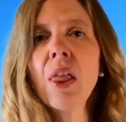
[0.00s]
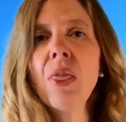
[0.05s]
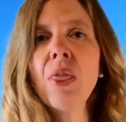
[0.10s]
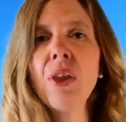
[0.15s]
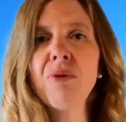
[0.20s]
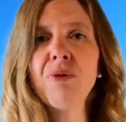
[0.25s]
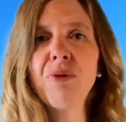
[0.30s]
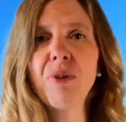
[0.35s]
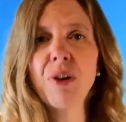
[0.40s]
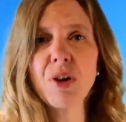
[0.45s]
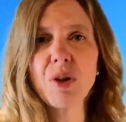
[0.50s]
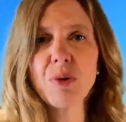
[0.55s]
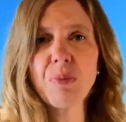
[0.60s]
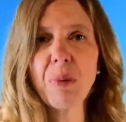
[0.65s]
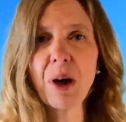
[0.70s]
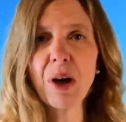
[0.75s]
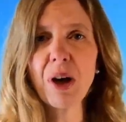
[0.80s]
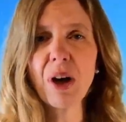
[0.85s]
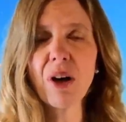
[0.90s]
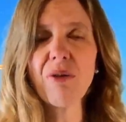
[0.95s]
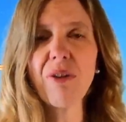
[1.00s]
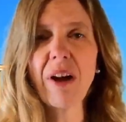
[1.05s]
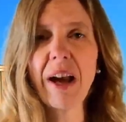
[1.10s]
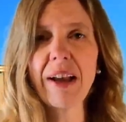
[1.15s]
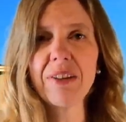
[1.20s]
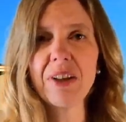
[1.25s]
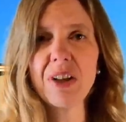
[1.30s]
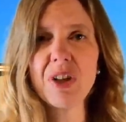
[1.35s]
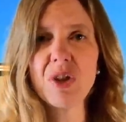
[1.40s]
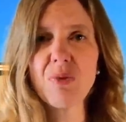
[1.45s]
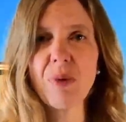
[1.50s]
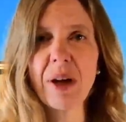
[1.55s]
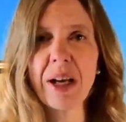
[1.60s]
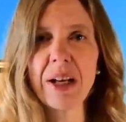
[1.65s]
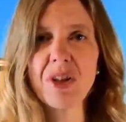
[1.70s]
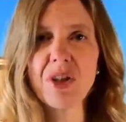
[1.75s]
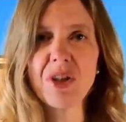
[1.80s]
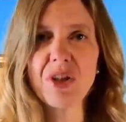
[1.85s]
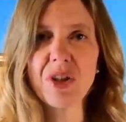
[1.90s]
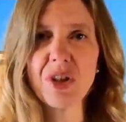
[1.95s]
the first part of Highlands
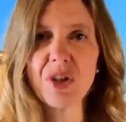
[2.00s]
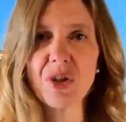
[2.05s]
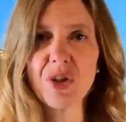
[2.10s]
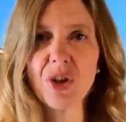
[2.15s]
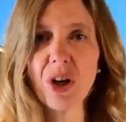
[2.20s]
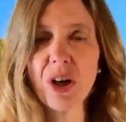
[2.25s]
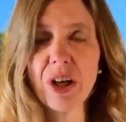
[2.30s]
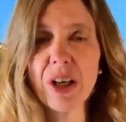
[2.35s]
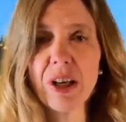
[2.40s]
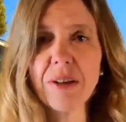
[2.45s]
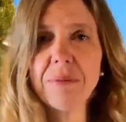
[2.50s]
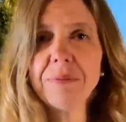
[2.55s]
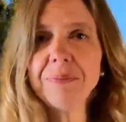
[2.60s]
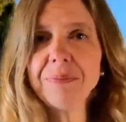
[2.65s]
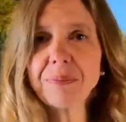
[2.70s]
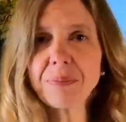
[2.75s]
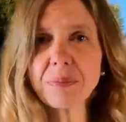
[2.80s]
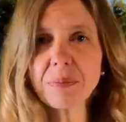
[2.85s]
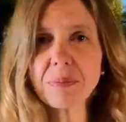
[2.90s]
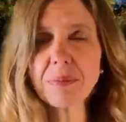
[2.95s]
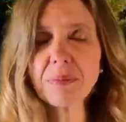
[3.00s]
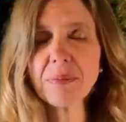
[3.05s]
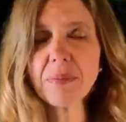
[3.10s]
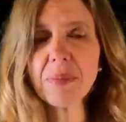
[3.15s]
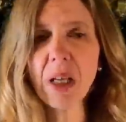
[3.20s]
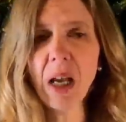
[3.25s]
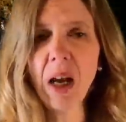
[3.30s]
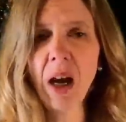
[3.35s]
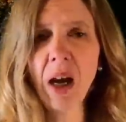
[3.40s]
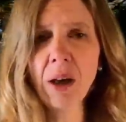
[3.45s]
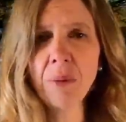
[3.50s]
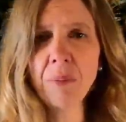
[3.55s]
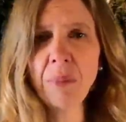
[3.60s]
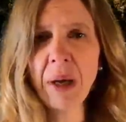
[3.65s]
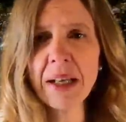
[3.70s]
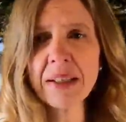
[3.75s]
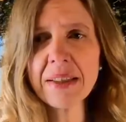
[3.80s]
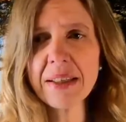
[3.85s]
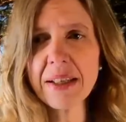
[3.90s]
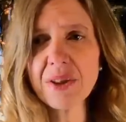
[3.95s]
Ranch as it started.
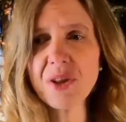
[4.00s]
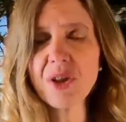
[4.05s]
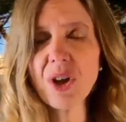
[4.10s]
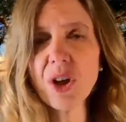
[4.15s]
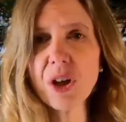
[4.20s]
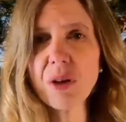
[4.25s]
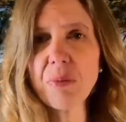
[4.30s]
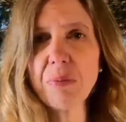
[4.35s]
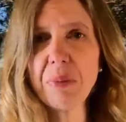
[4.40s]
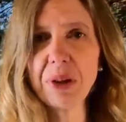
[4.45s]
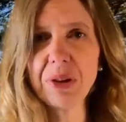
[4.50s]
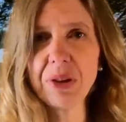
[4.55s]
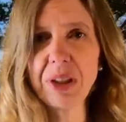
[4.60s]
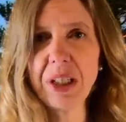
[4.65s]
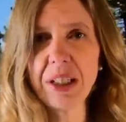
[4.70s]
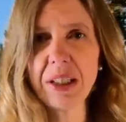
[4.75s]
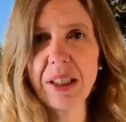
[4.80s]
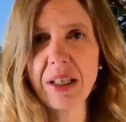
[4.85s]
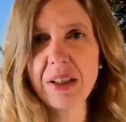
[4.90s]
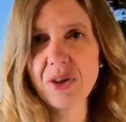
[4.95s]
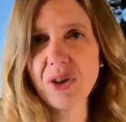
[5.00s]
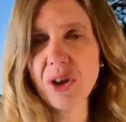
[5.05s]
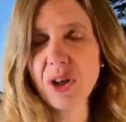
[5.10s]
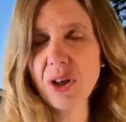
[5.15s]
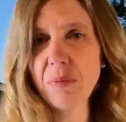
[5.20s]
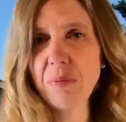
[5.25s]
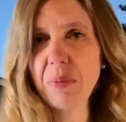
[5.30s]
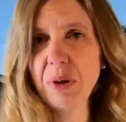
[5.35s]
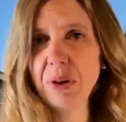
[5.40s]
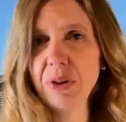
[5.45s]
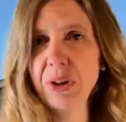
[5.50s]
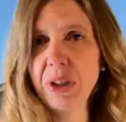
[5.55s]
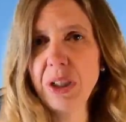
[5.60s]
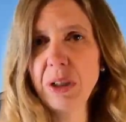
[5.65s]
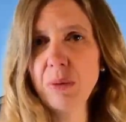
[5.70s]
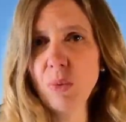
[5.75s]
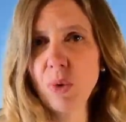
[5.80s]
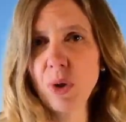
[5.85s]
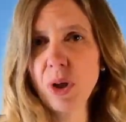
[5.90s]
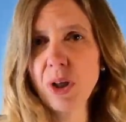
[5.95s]
As they started building
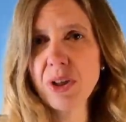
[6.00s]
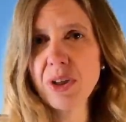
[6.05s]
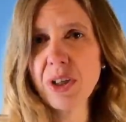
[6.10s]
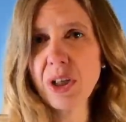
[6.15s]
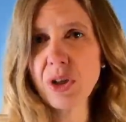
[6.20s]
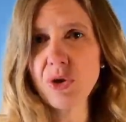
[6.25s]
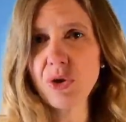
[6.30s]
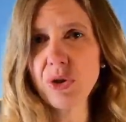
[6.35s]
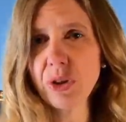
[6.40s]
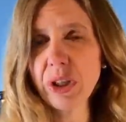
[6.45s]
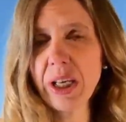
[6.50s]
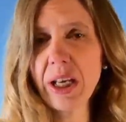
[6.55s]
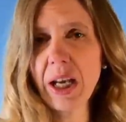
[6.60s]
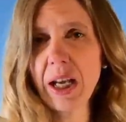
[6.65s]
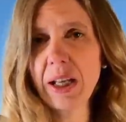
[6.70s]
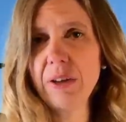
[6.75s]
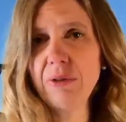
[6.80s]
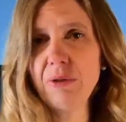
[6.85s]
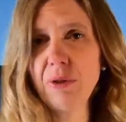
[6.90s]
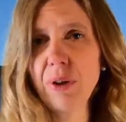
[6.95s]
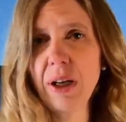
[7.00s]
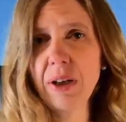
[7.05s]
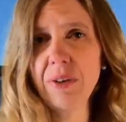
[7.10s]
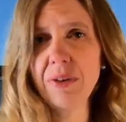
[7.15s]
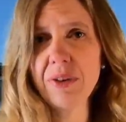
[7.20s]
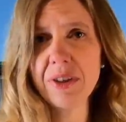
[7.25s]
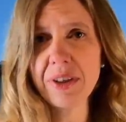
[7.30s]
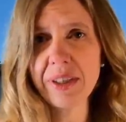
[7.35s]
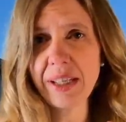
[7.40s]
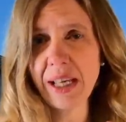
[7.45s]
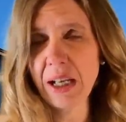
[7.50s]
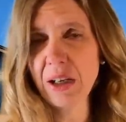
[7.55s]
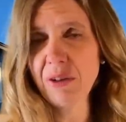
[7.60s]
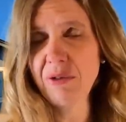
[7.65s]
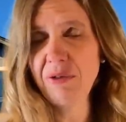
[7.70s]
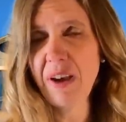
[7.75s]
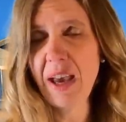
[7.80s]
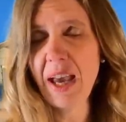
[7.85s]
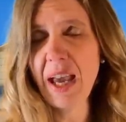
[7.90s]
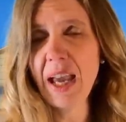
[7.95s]
more centrally, kind of around Santa
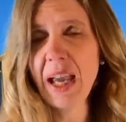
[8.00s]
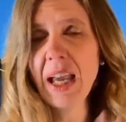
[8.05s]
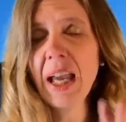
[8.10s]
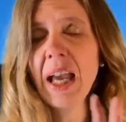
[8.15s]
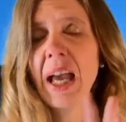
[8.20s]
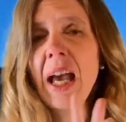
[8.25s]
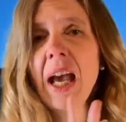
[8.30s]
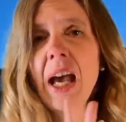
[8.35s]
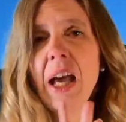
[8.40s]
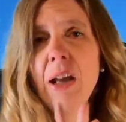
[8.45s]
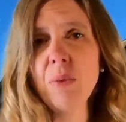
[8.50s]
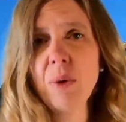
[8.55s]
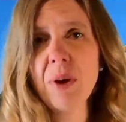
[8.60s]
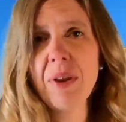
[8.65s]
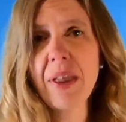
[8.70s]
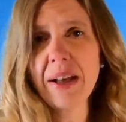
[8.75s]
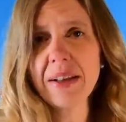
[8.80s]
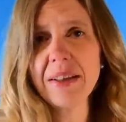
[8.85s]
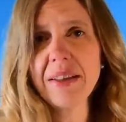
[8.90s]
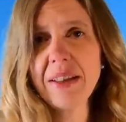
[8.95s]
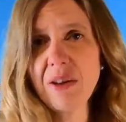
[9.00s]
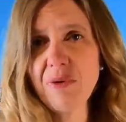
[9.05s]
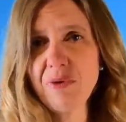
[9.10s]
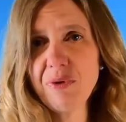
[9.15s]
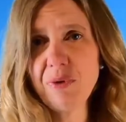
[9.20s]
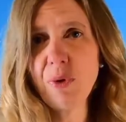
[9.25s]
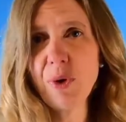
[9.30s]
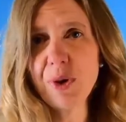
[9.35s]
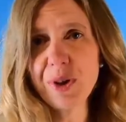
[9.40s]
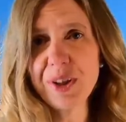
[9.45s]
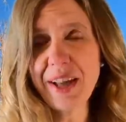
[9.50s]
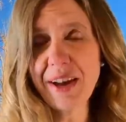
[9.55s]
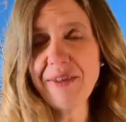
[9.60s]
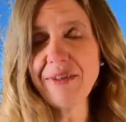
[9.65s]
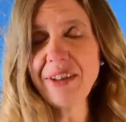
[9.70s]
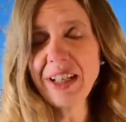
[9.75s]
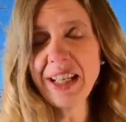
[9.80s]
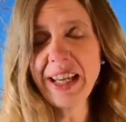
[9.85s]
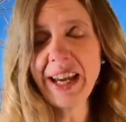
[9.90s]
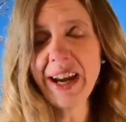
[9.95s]
Fe and where that
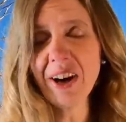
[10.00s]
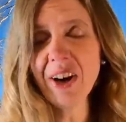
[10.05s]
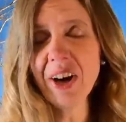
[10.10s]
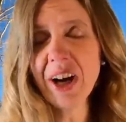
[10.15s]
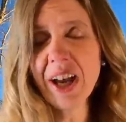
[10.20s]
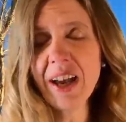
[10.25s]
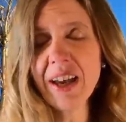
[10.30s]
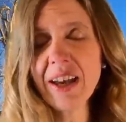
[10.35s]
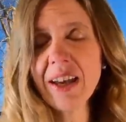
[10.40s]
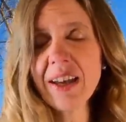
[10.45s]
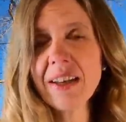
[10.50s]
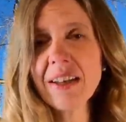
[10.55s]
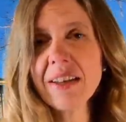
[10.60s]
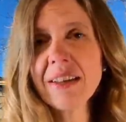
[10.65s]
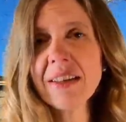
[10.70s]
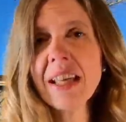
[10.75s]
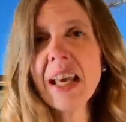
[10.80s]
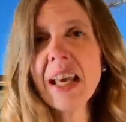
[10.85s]
C470 area is.